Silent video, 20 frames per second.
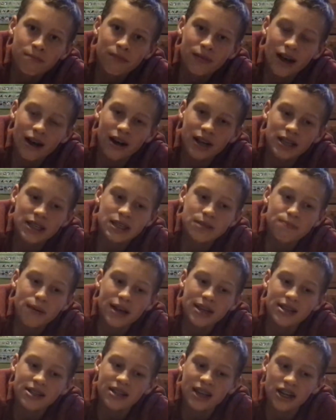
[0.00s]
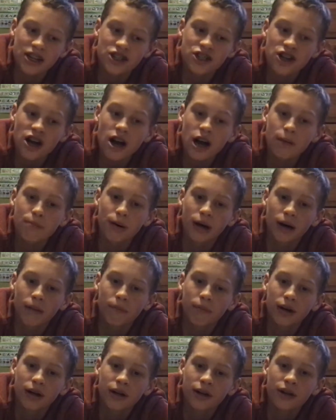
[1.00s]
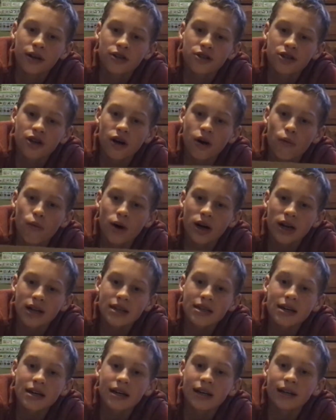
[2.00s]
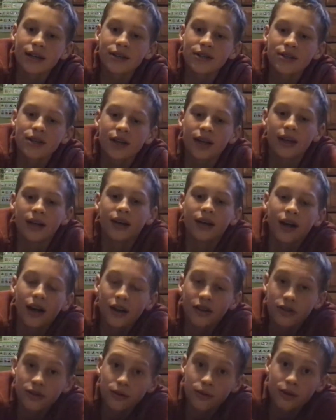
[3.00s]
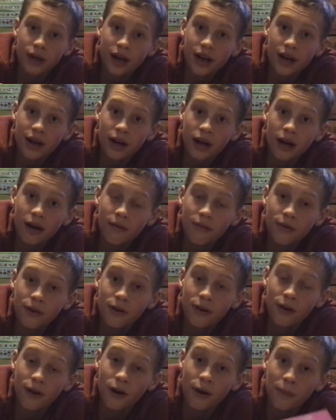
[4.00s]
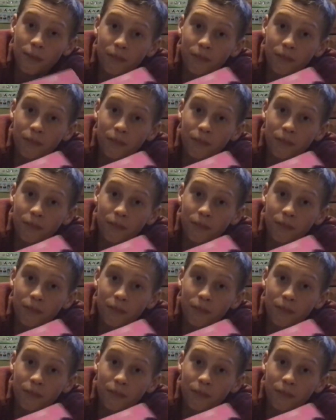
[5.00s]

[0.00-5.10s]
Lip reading: Alright, this is basically a shock pump. So what it does is you take off your